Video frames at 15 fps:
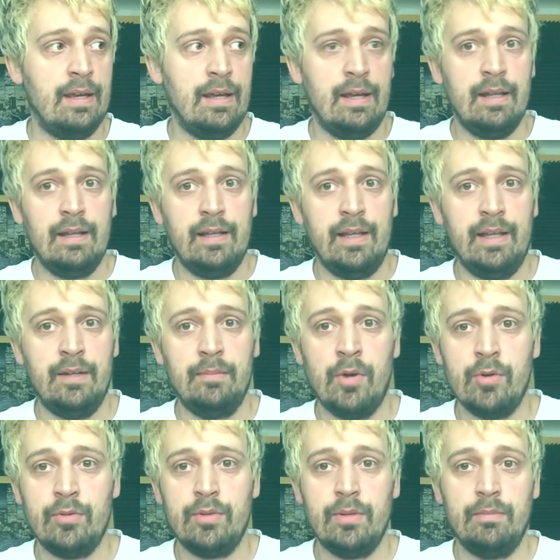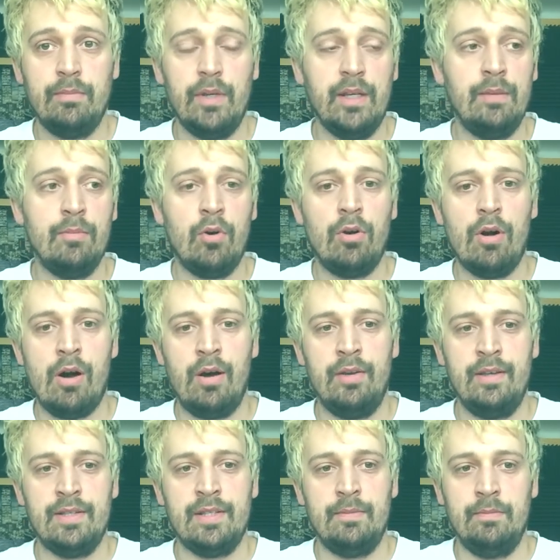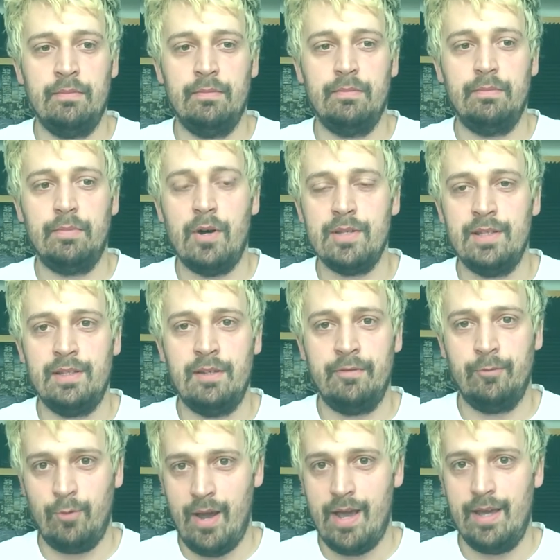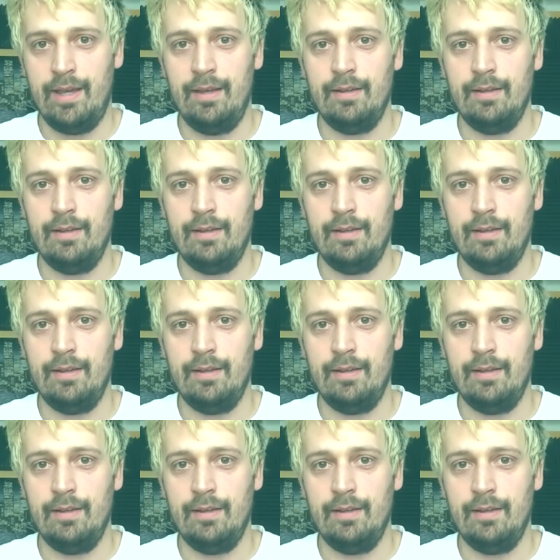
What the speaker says: in a more honest and positive way.